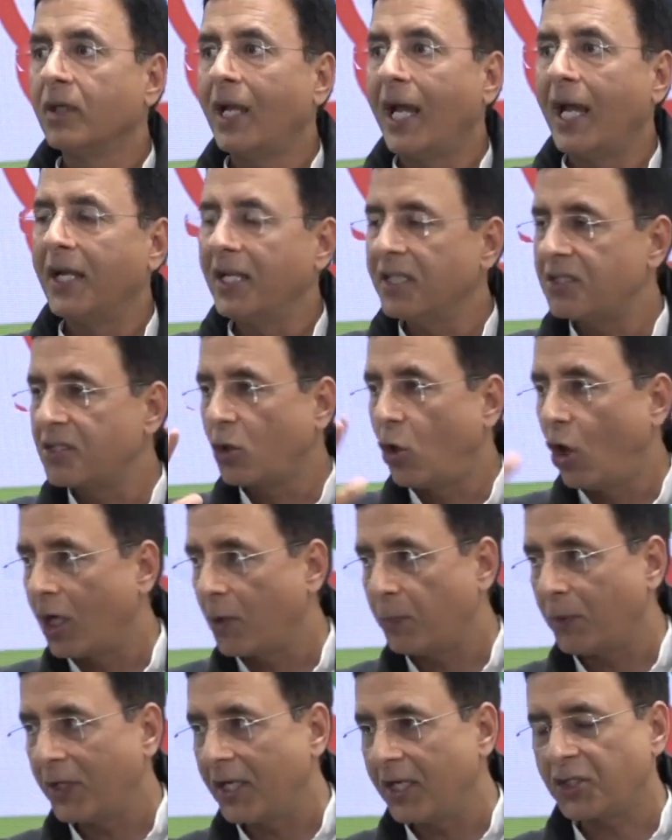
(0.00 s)
and its
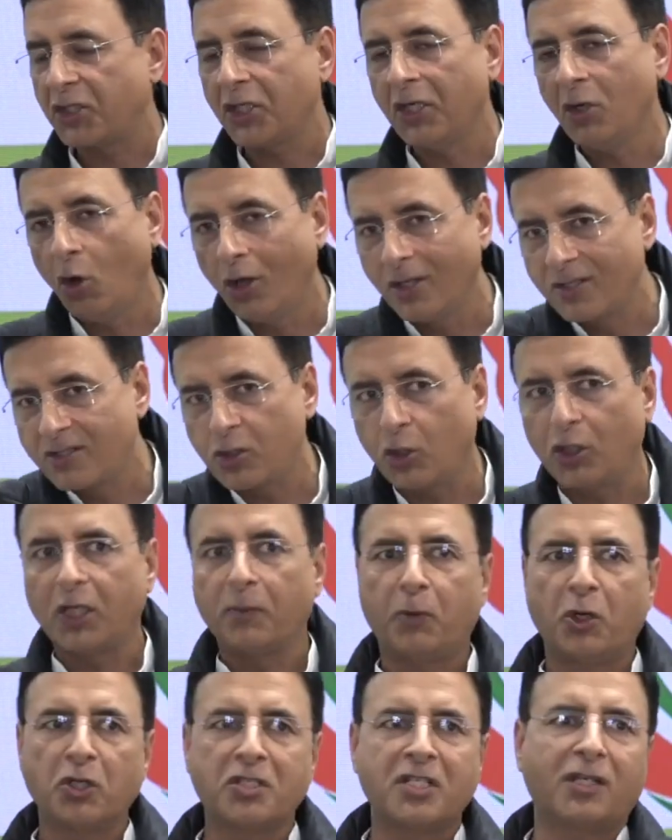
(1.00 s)
corporation also
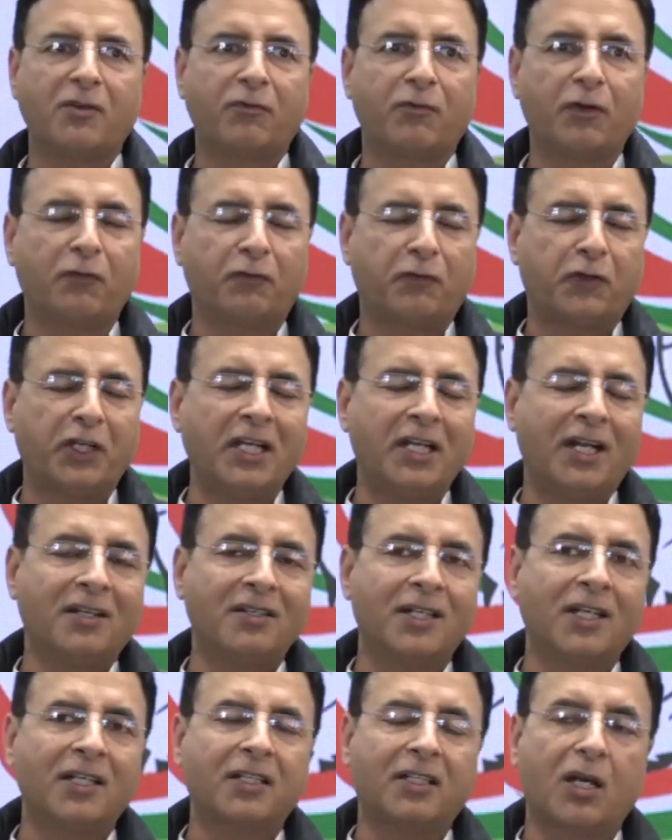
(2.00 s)
deposit fifteen
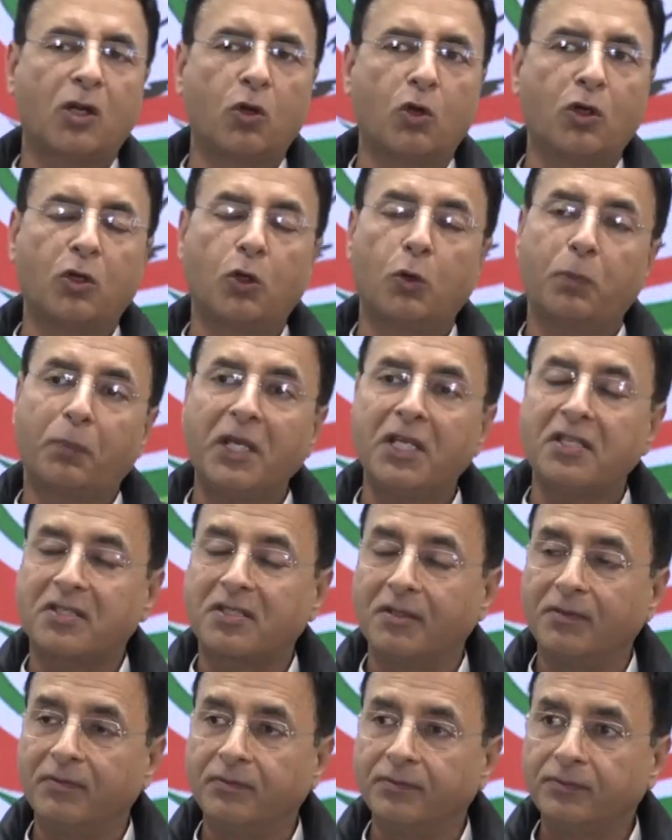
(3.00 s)
hundred crore
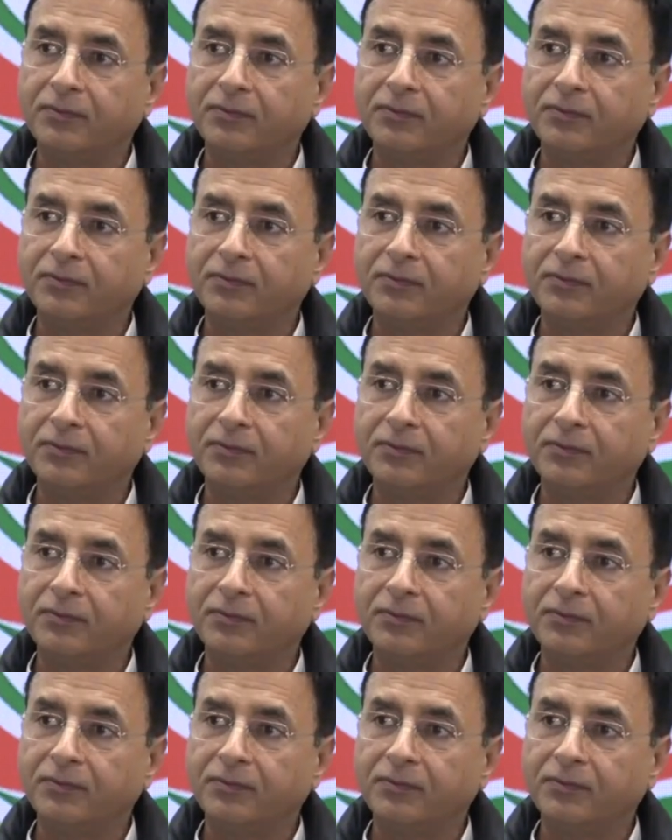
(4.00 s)
rupees?